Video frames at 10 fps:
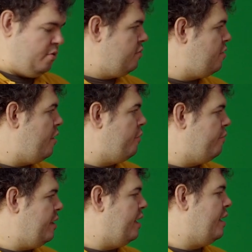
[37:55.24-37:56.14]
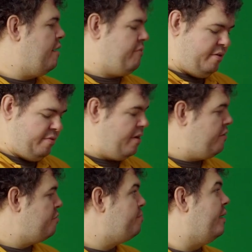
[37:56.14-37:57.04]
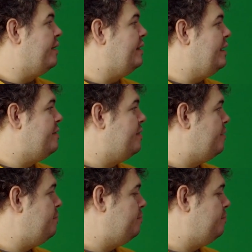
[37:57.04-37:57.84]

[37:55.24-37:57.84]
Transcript: So we can get rid of those by deleting them.